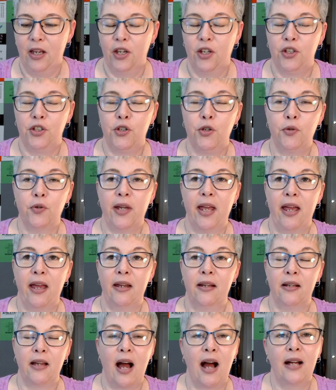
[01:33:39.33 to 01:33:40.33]
You
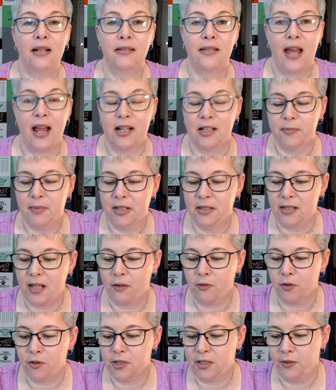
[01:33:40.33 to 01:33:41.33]
can contact me
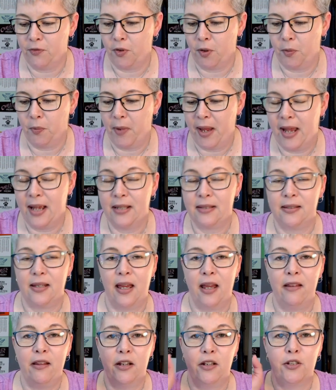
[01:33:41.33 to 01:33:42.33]
several different ways.
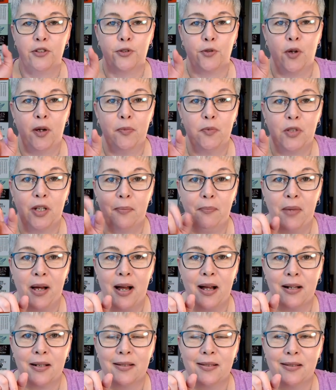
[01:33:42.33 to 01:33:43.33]
In the description
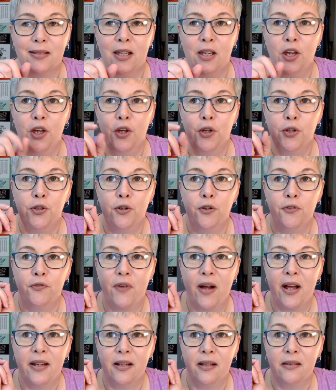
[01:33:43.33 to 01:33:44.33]
box, You'll
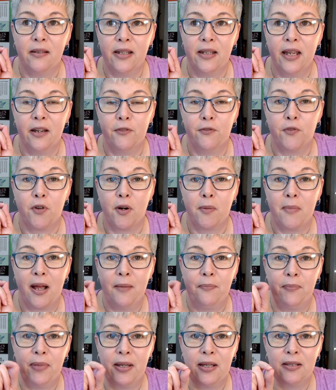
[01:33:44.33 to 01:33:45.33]
find a link from my
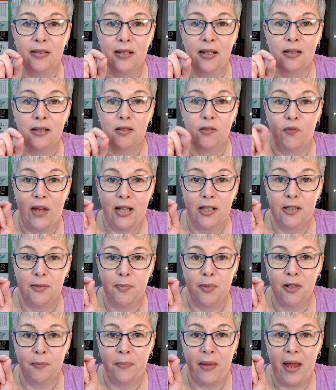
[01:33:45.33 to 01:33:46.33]
business
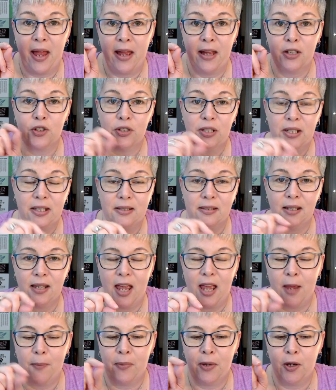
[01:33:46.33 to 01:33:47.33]
Facebook page, Lisa
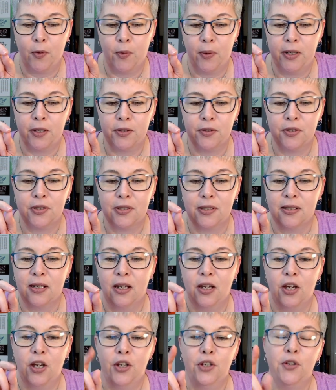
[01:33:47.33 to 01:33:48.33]
Capen Quilts.
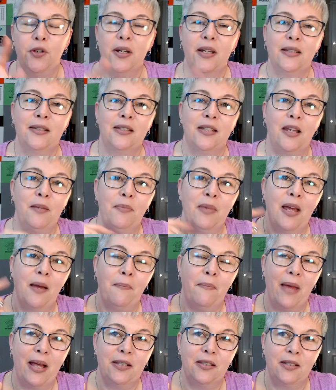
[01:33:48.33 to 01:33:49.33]
You could send me a
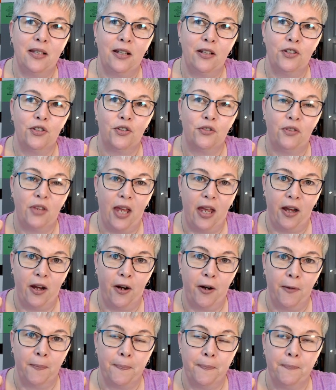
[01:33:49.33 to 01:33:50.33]
message
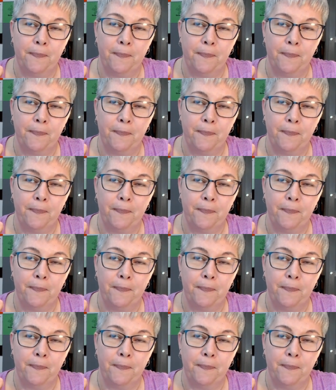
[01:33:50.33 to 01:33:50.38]
there.